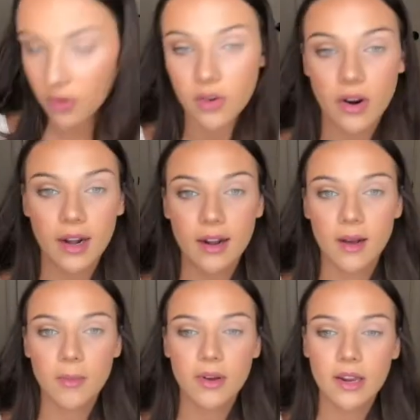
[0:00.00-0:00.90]
Alright,
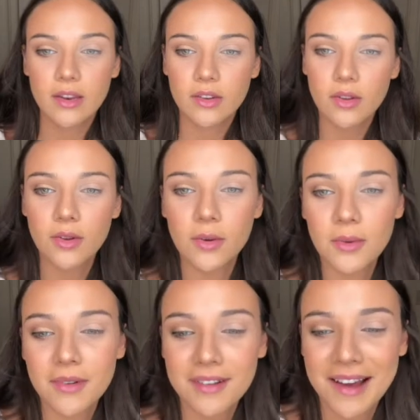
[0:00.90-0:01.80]
I'm gonna
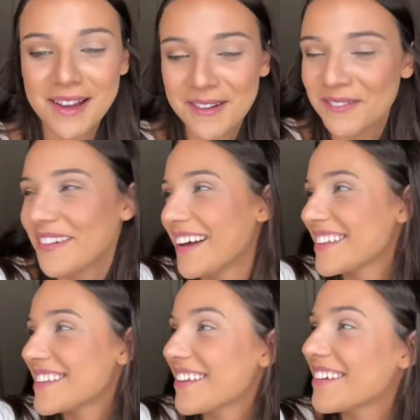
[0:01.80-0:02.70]
do... I
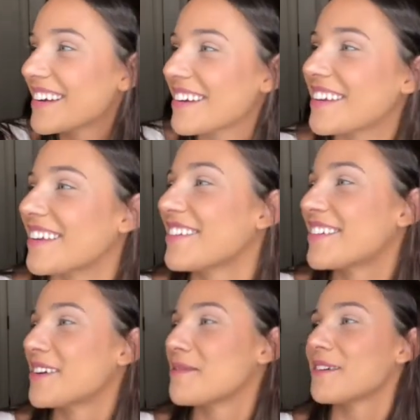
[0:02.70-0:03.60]
sound like a
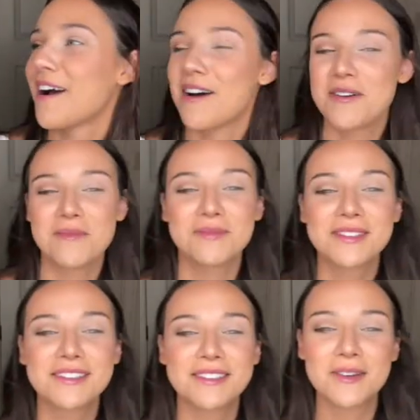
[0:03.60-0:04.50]
YouTuber. I'm
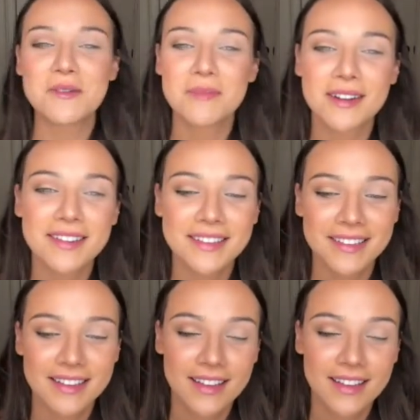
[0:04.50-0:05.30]
so embarrassed.